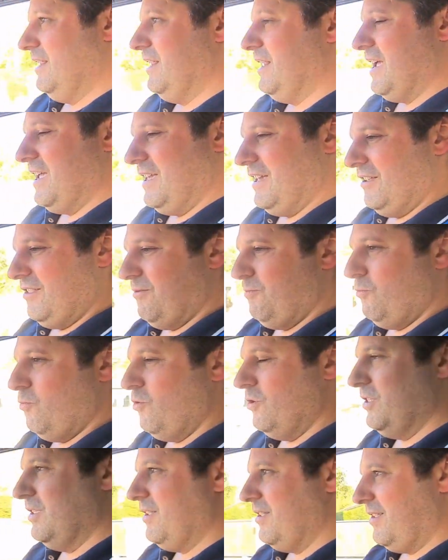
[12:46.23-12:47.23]
like it's
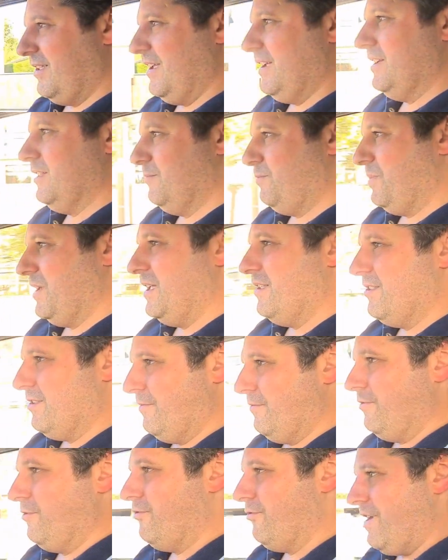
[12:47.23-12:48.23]
one single
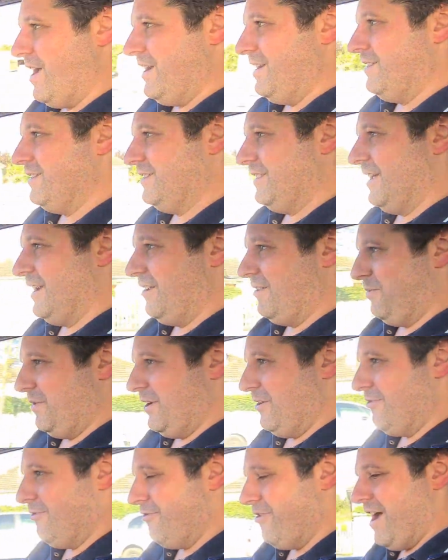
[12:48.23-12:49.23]
piece of granite that has
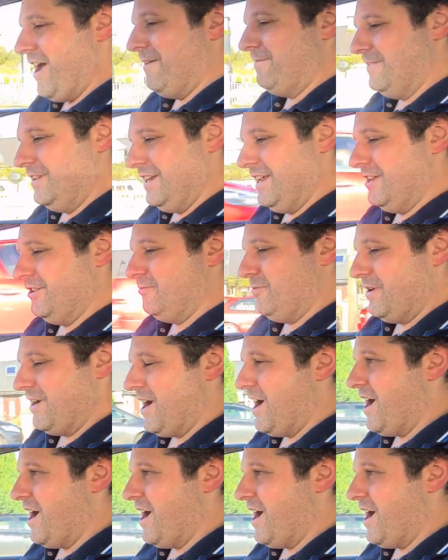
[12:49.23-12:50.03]
been crafted into a